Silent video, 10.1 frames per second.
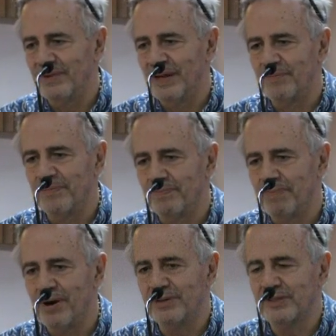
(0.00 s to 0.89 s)
um,
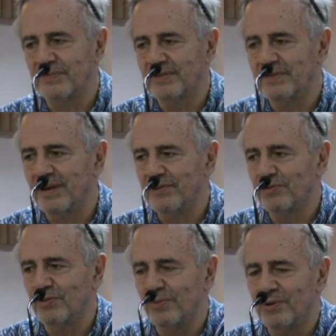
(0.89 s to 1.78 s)
parts of the
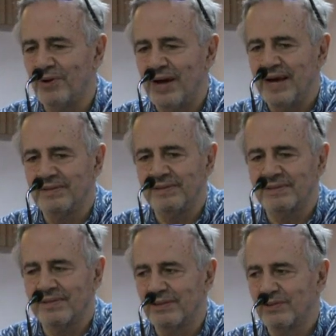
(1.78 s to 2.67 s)
territory were not added
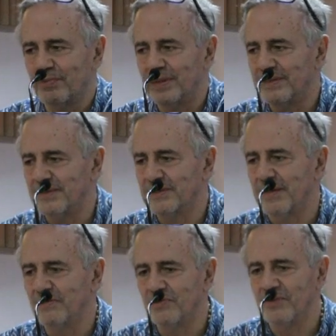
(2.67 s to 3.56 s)
until the twentieth
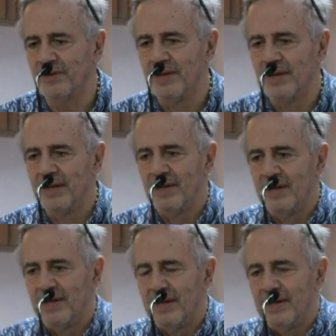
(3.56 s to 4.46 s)
century.
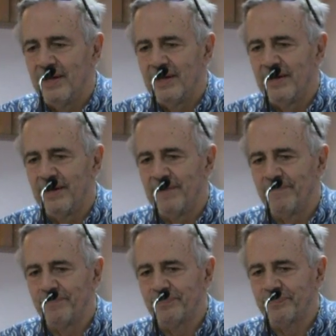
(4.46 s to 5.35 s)

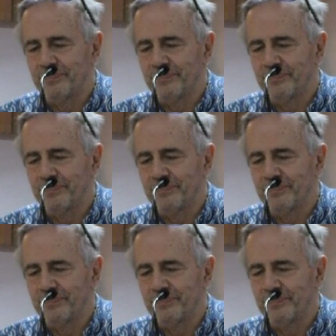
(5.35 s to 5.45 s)
Um,